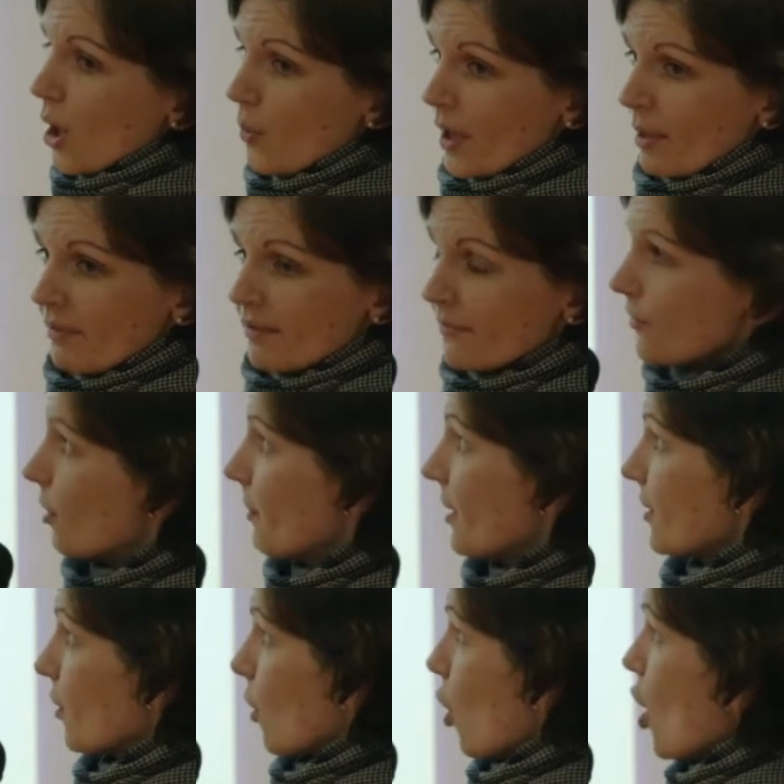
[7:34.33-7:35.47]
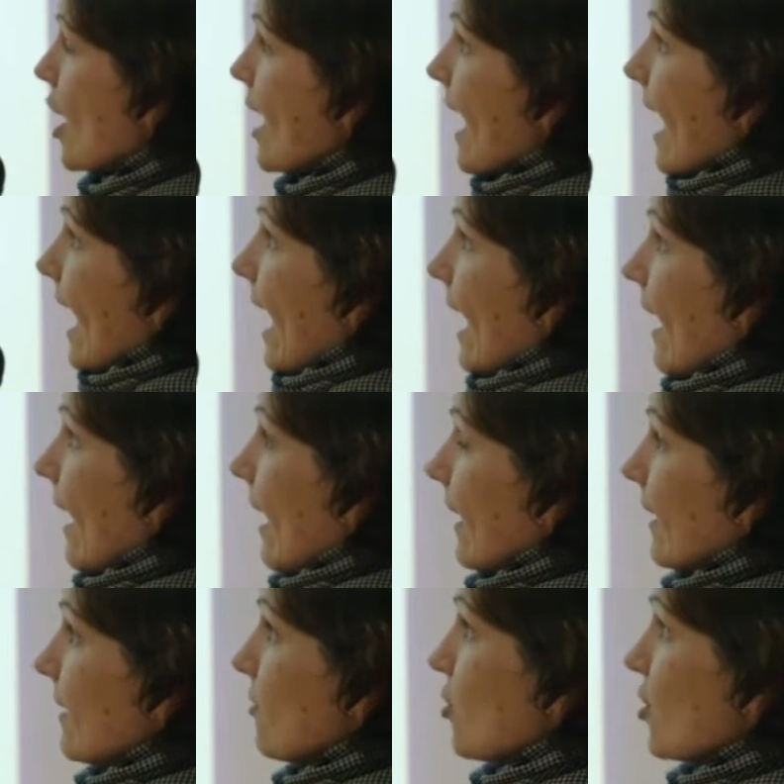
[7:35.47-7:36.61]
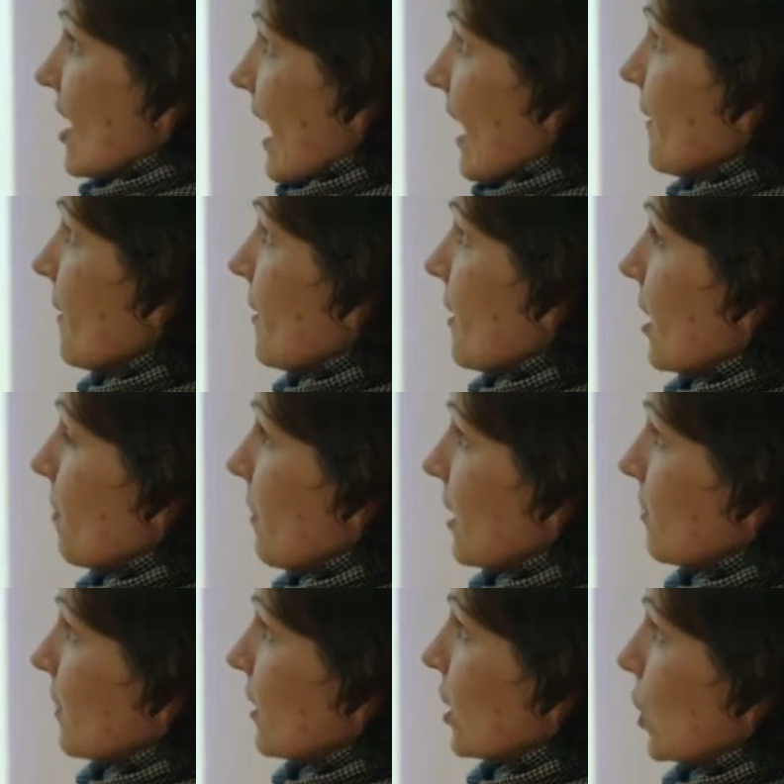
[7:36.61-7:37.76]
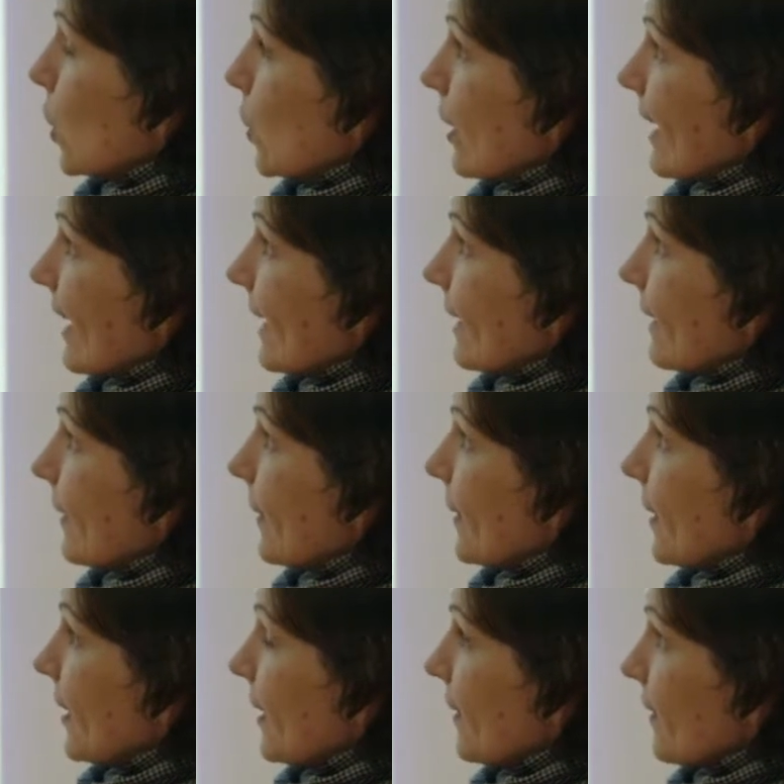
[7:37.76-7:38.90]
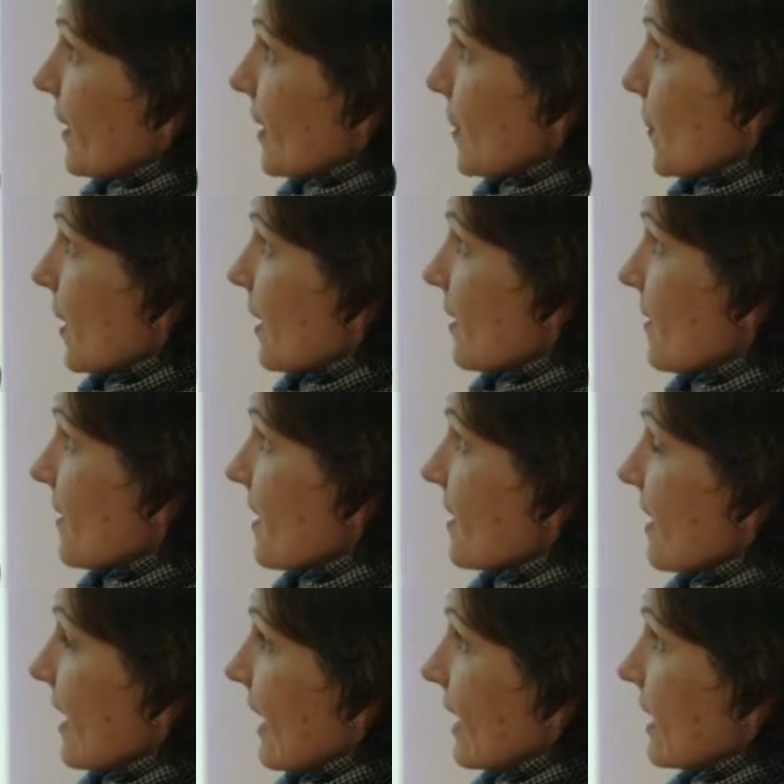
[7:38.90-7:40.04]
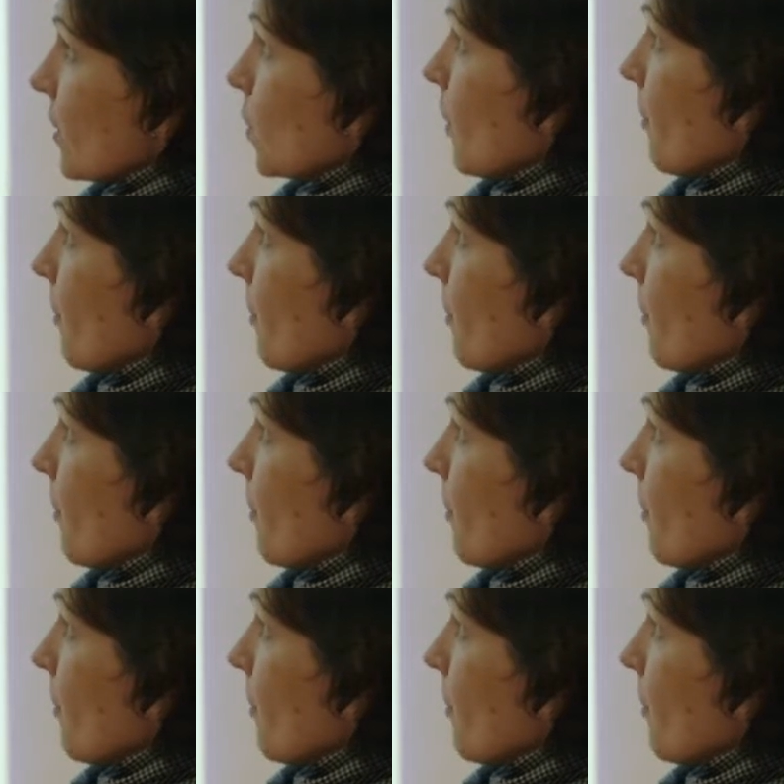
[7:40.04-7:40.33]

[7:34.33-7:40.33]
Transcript: women from ATO. In general, when we look in the Ukrainian society on